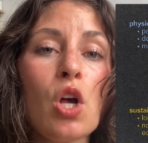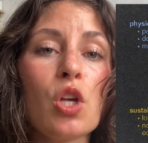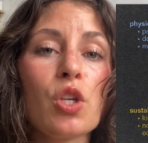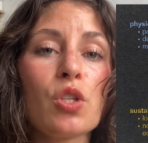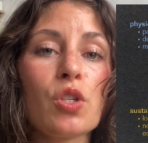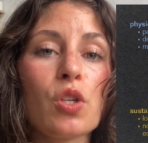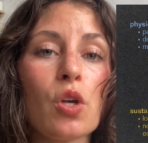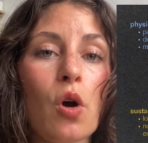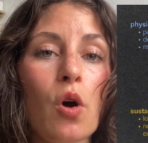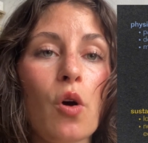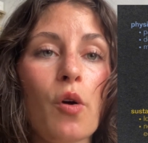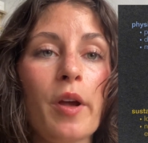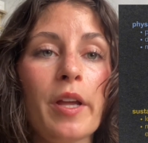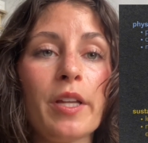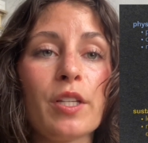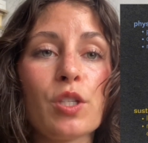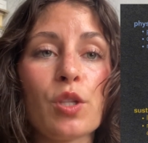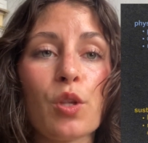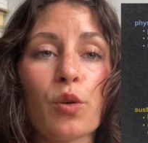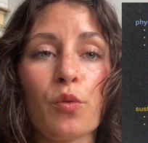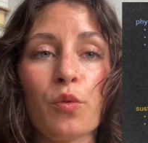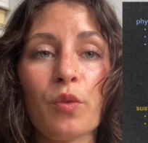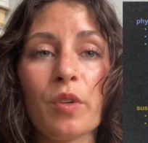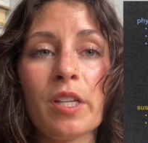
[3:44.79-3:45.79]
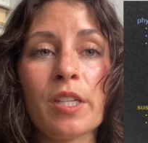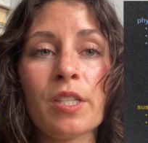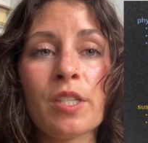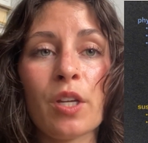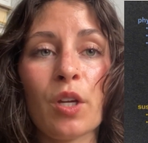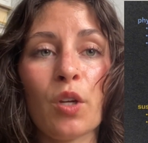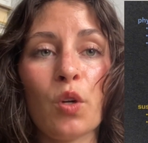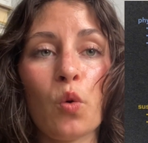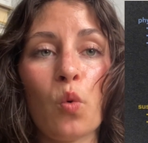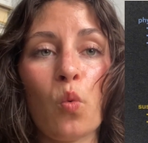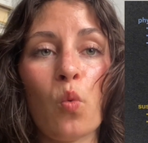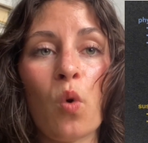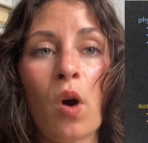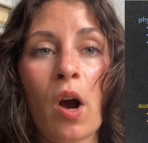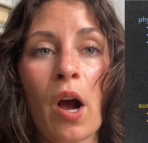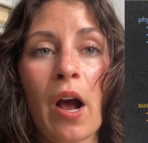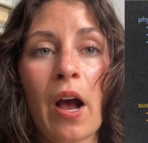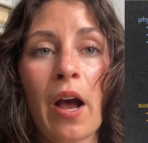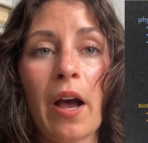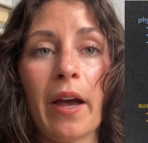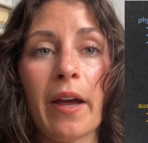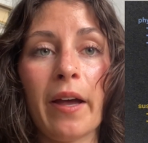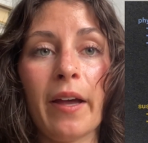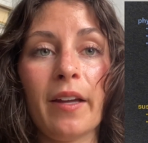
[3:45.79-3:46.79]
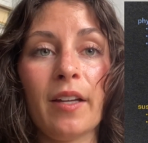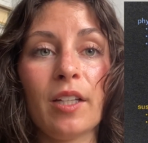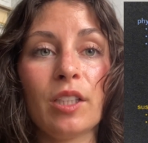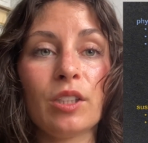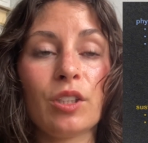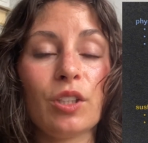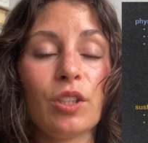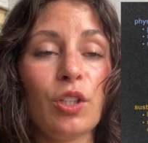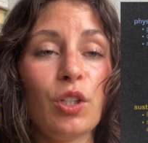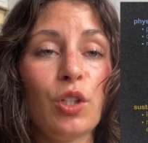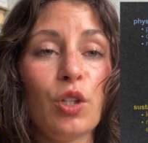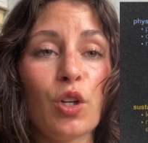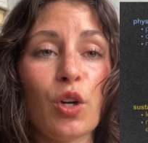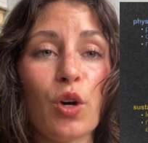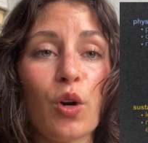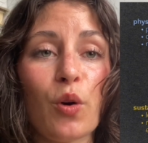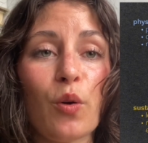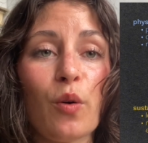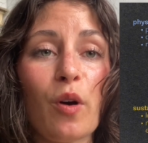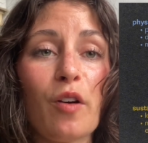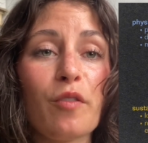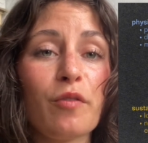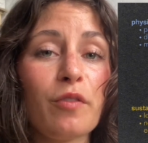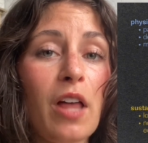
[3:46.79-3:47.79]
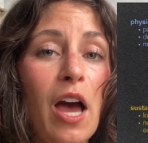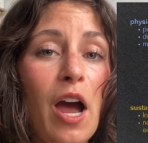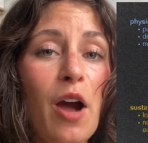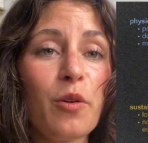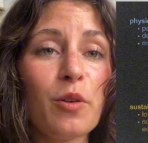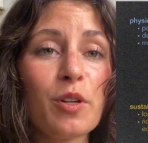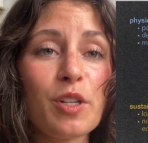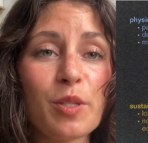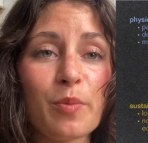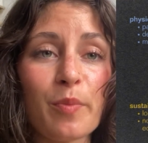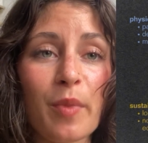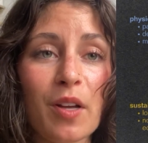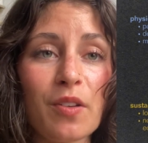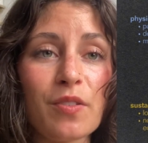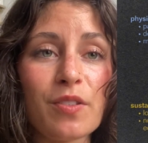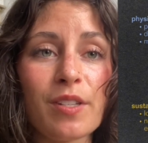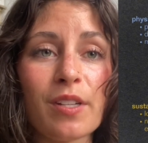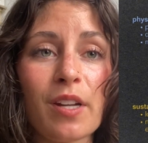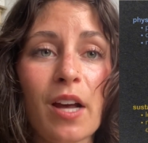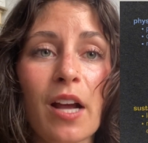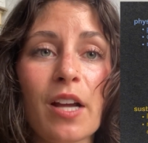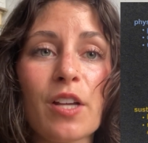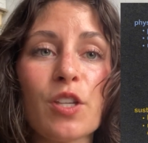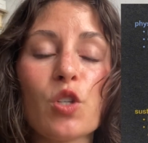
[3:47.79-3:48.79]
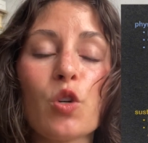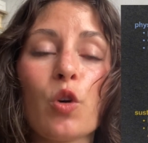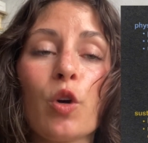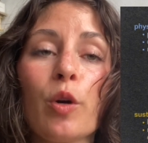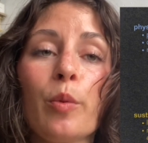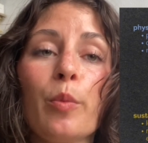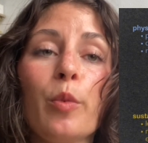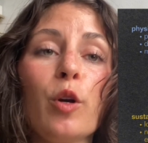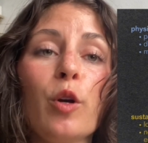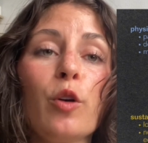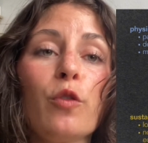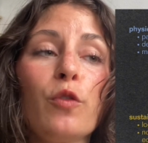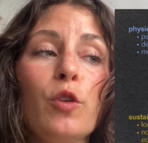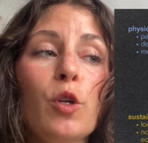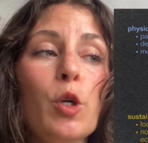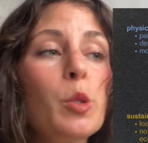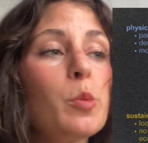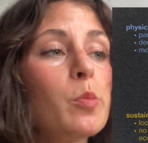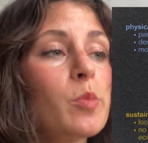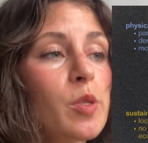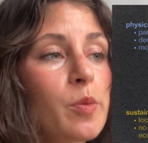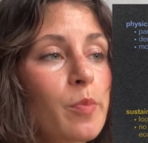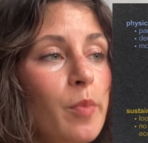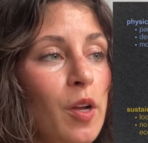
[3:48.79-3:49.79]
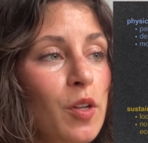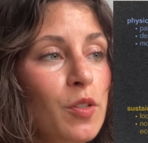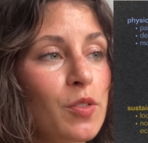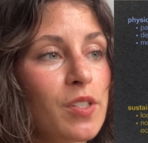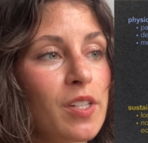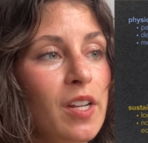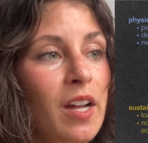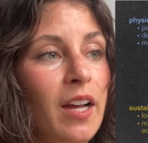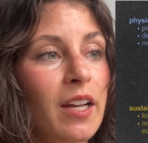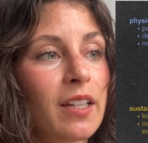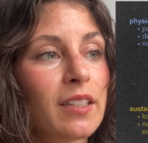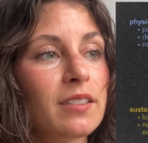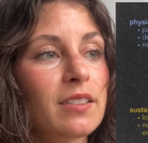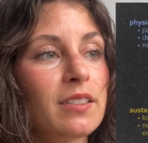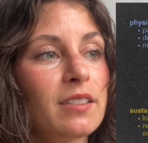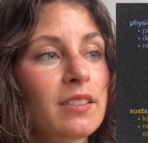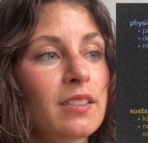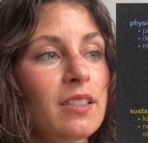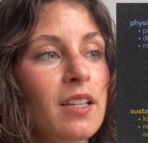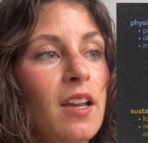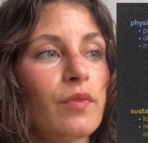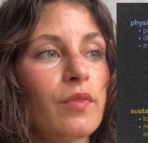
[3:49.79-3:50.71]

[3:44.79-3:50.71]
So it's the reason why, a flower smells nice or a perfume smells nice.